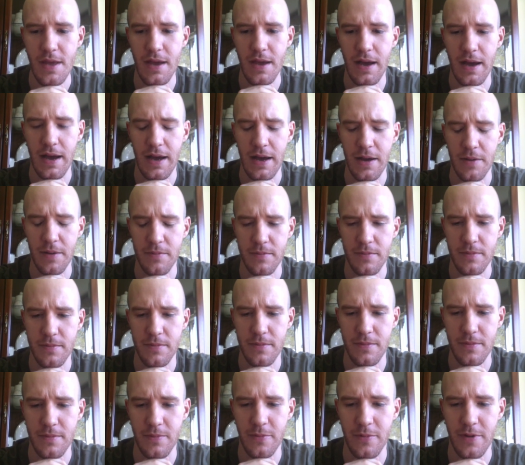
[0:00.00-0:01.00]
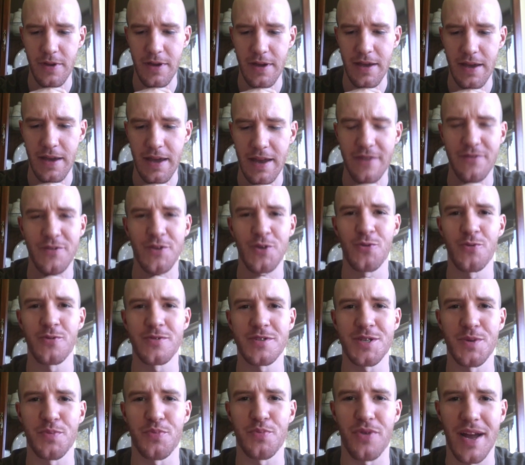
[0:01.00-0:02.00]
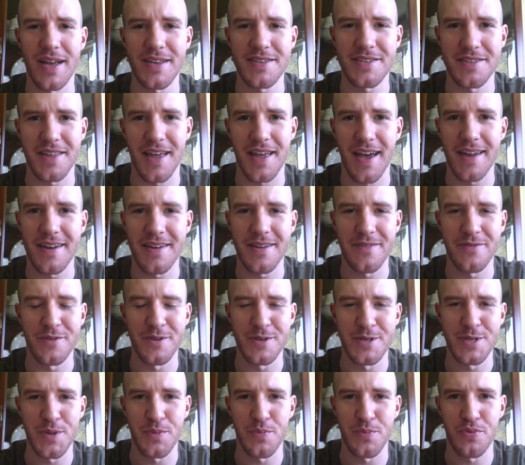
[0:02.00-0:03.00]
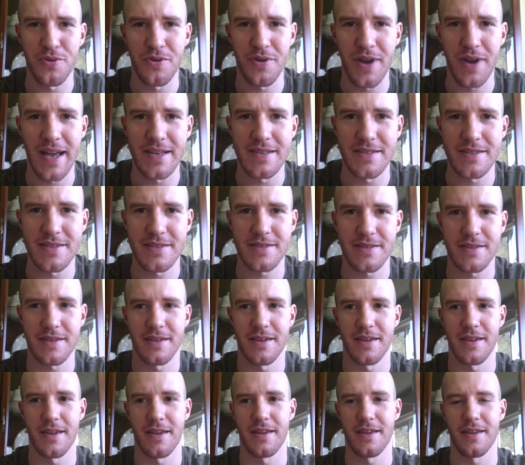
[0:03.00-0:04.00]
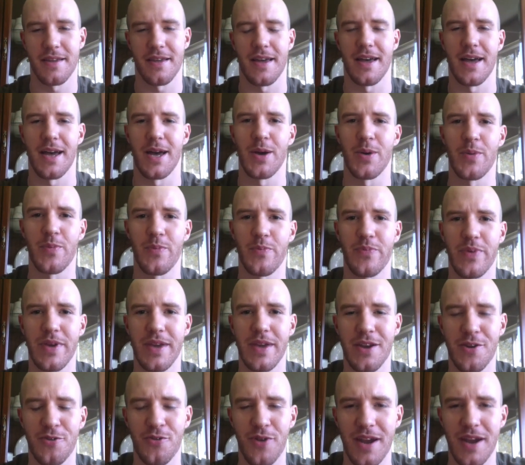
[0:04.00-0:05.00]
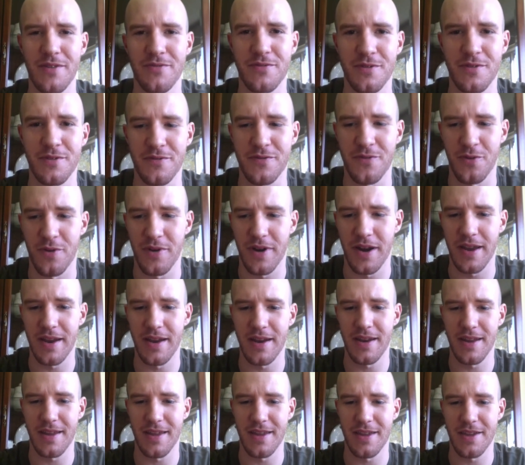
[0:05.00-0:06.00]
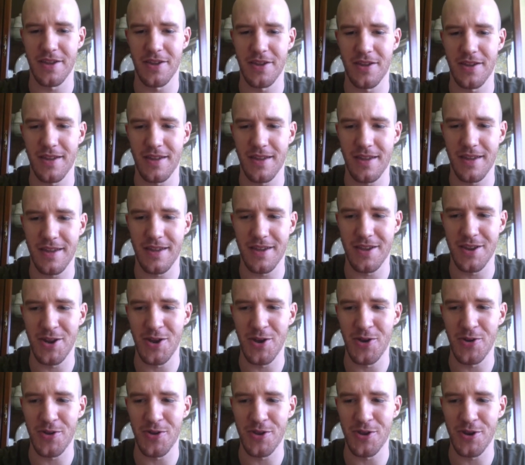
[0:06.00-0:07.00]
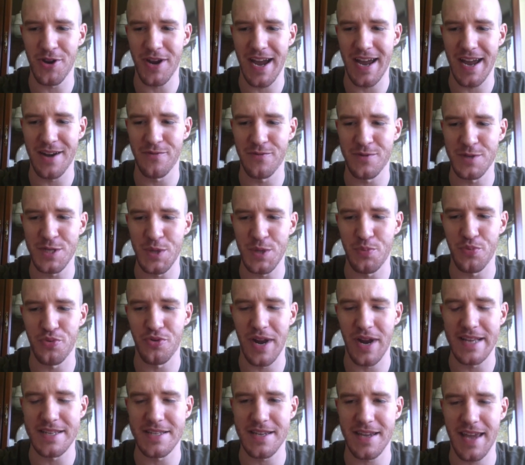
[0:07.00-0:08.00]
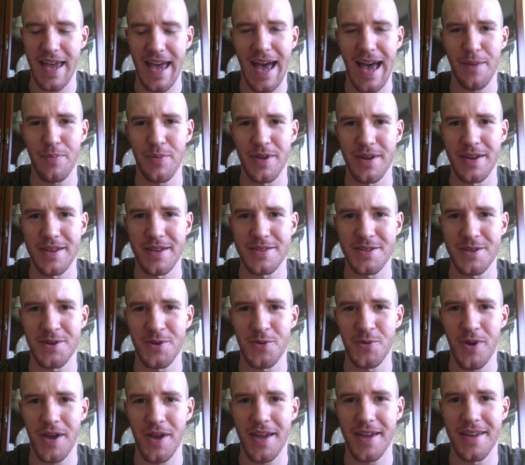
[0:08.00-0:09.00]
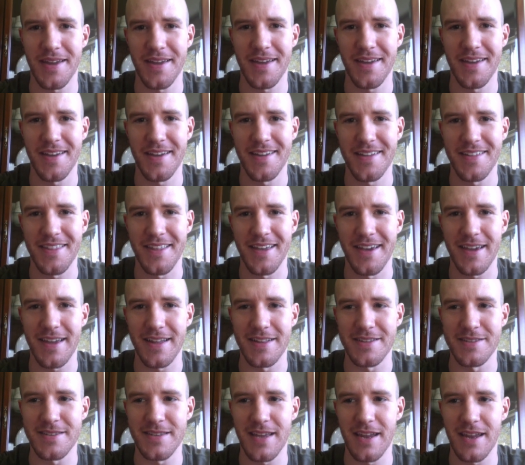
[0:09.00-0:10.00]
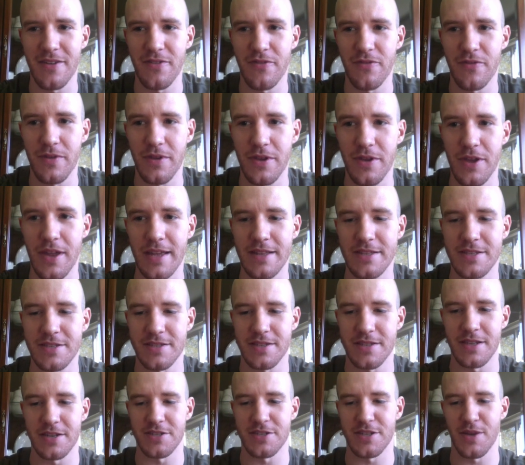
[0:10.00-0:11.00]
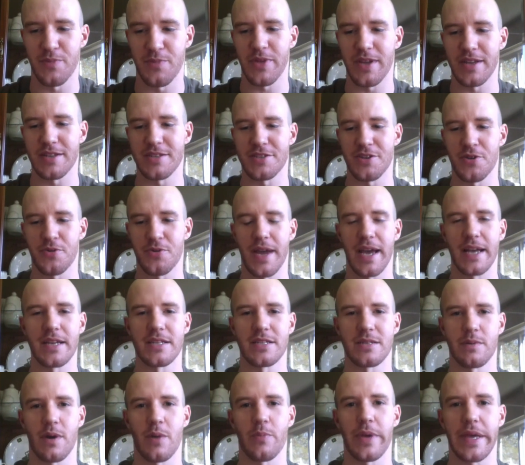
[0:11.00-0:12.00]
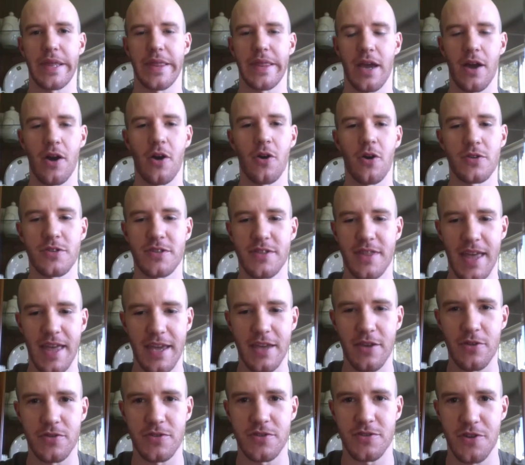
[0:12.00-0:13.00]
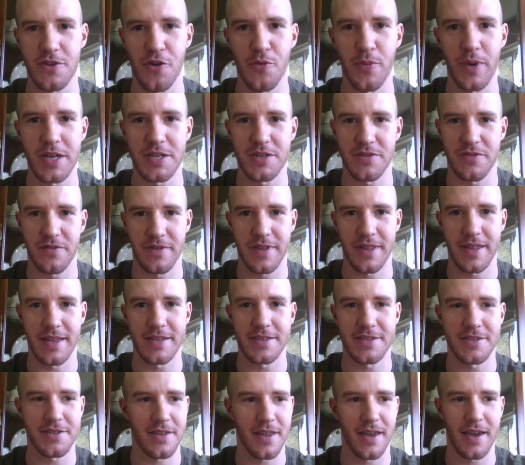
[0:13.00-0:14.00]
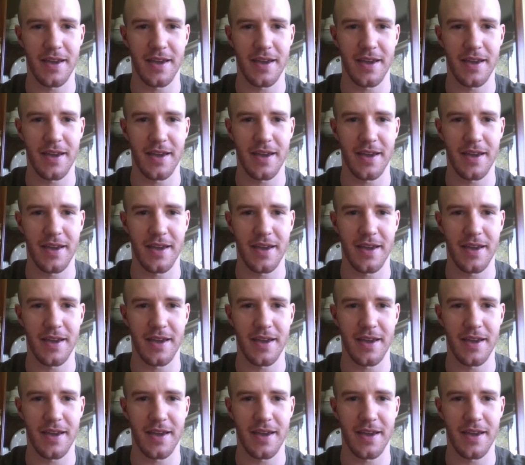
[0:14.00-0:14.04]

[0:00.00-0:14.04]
And if you suppress that, if you suppress being grateful for it, you're kind of suppressing happiness in a way. Like instead of, there's something so nice about being like, oh, thank you so much for this.